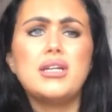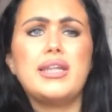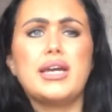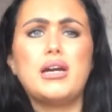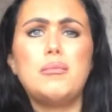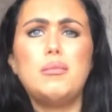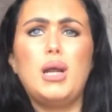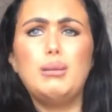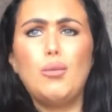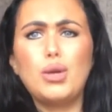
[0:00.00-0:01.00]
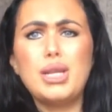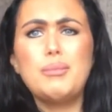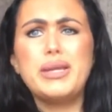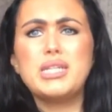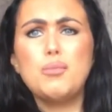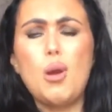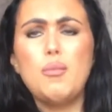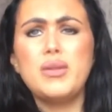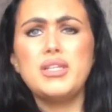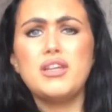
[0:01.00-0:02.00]
Like an ammonia based
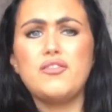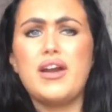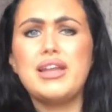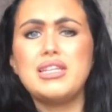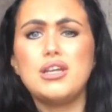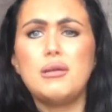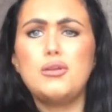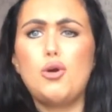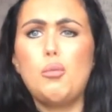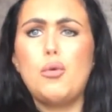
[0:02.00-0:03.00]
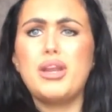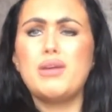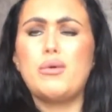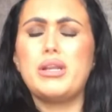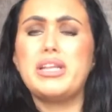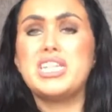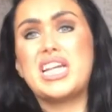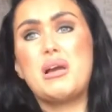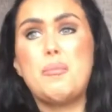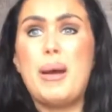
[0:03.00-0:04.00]
permanent. I find the no ammonia one is
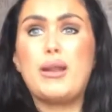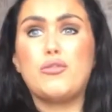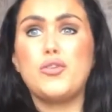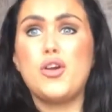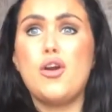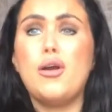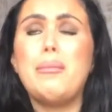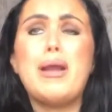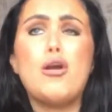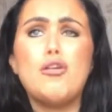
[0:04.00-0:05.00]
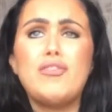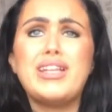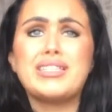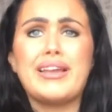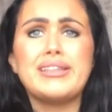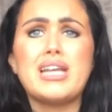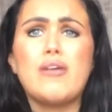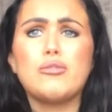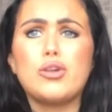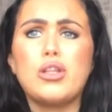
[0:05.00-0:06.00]
like better for your hair, and my hair feels nice
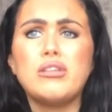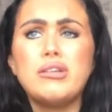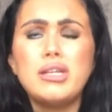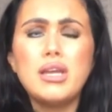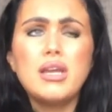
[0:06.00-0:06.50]
after colouring.